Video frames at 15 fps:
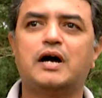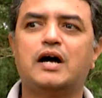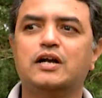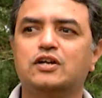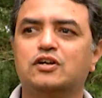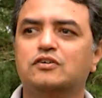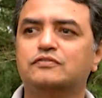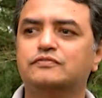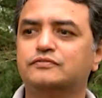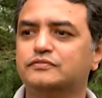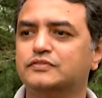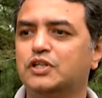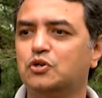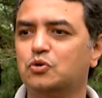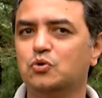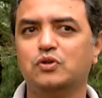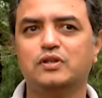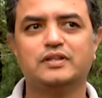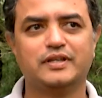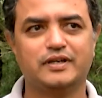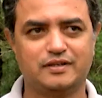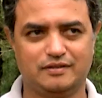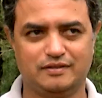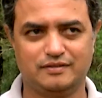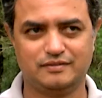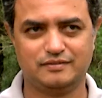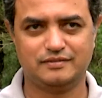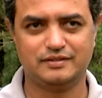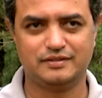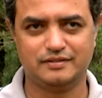part of the rule that
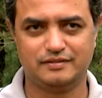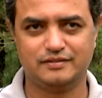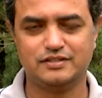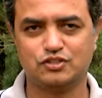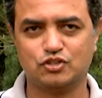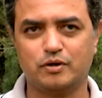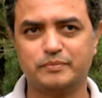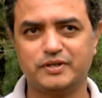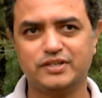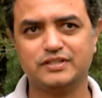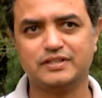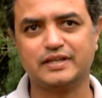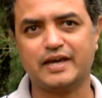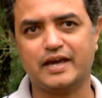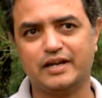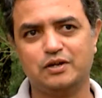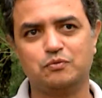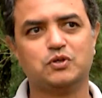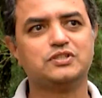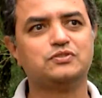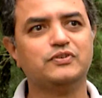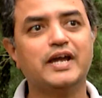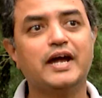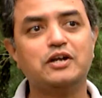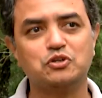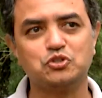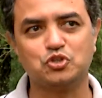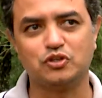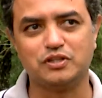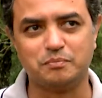this competition carried was we had to
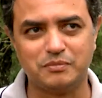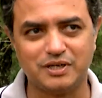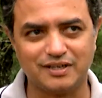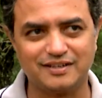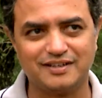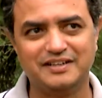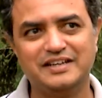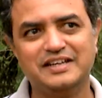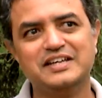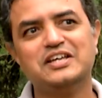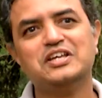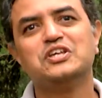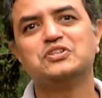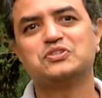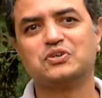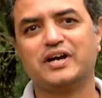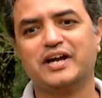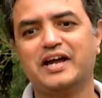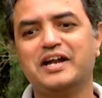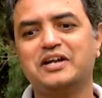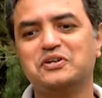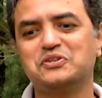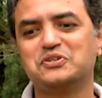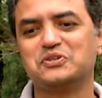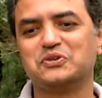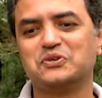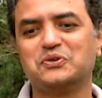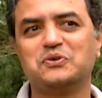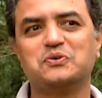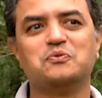show the Merc. So I had to
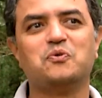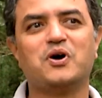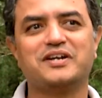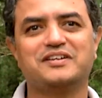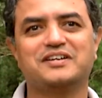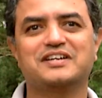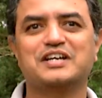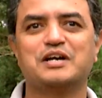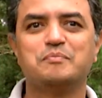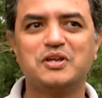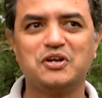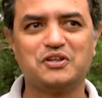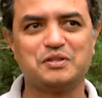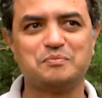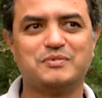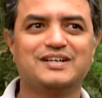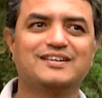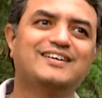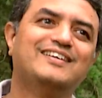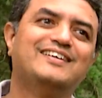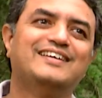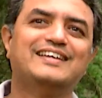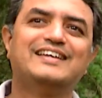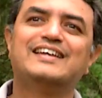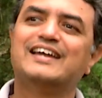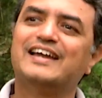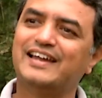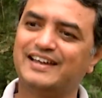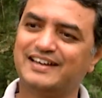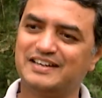show water coming on the Merc
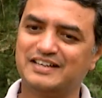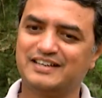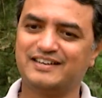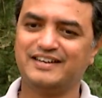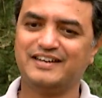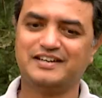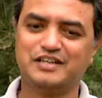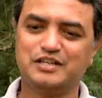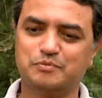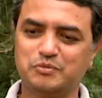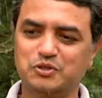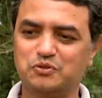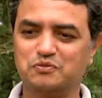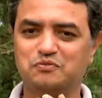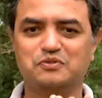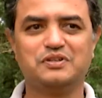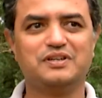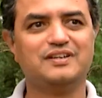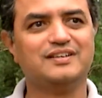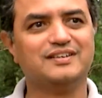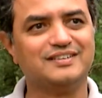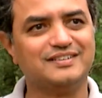and creating a beautiful